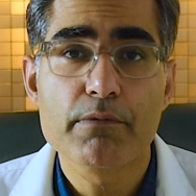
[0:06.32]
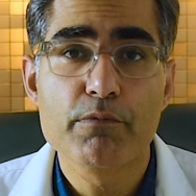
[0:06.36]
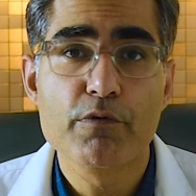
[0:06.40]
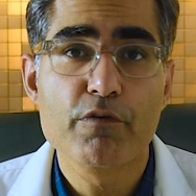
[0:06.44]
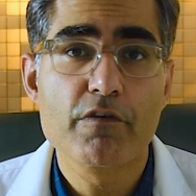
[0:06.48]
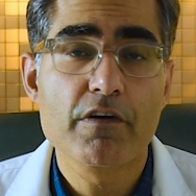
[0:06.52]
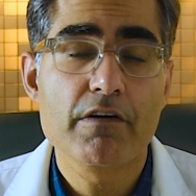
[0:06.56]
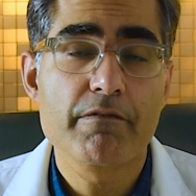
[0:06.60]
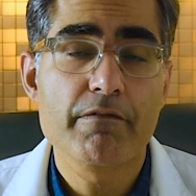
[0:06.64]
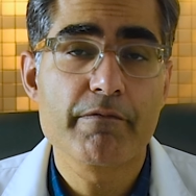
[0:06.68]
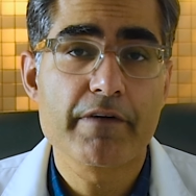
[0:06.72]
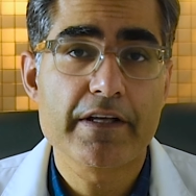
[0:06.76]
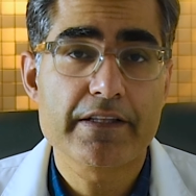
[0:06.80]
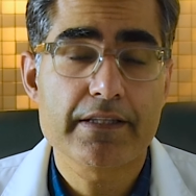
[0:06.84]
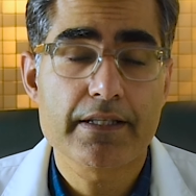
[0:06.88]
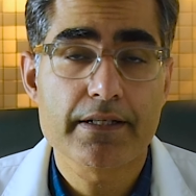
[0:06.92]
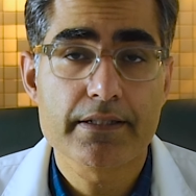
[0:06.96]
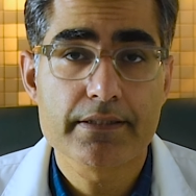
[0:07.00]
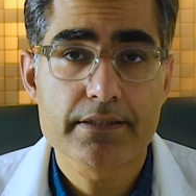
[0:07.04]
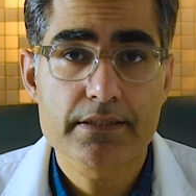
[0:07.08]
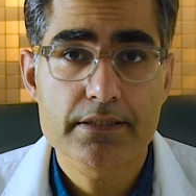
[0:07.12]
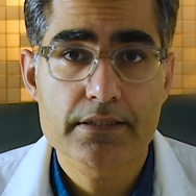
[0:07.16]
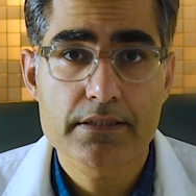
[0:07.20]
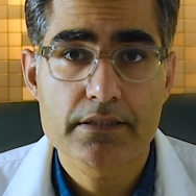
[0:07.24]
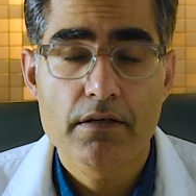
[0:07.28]
removal
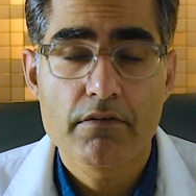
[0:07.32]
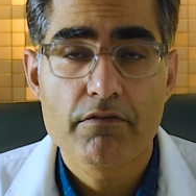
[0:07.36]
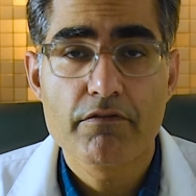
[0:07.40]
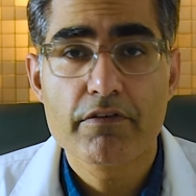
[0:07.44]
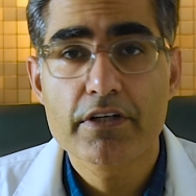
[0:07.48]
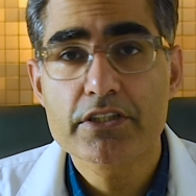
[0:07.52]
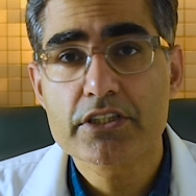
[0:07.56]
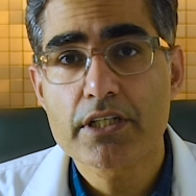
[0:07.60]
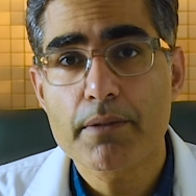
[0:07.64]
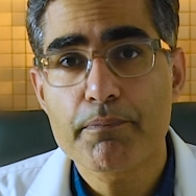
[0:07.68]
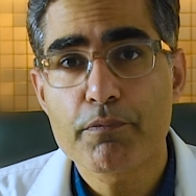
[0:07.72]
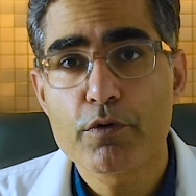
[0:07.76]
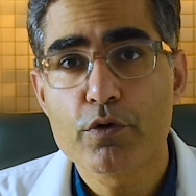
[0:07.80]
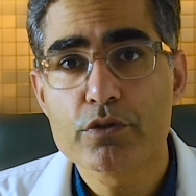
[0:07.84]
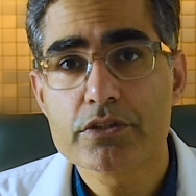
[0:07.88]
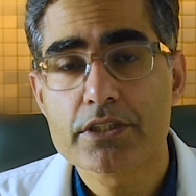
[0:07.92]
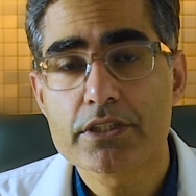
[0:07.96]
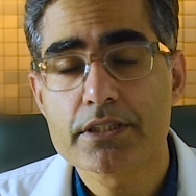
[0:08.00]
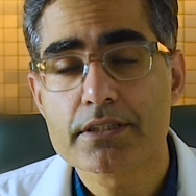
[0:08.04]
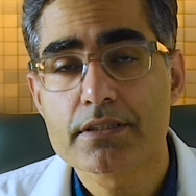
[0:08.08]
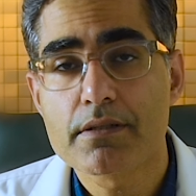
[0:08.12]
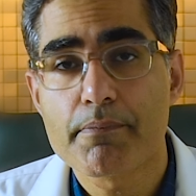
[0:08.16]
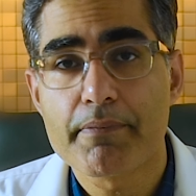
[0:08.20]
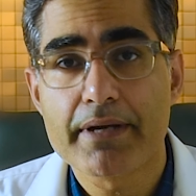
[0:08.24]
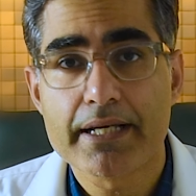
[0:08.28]
methods. Which approach
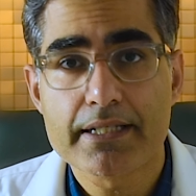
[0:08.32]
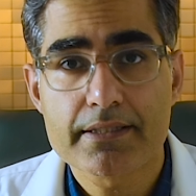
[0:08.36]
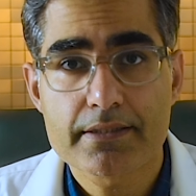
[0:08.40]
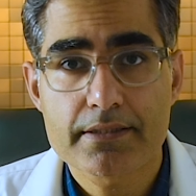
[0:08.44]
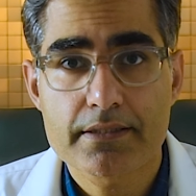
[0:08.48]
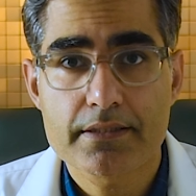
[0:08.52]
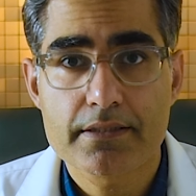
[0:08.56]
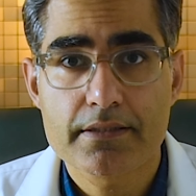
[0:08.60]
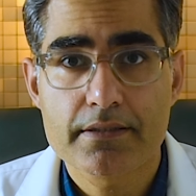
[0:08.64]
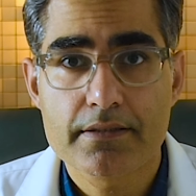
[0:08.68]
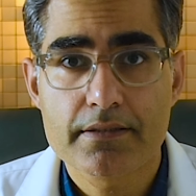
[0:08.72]
is the best?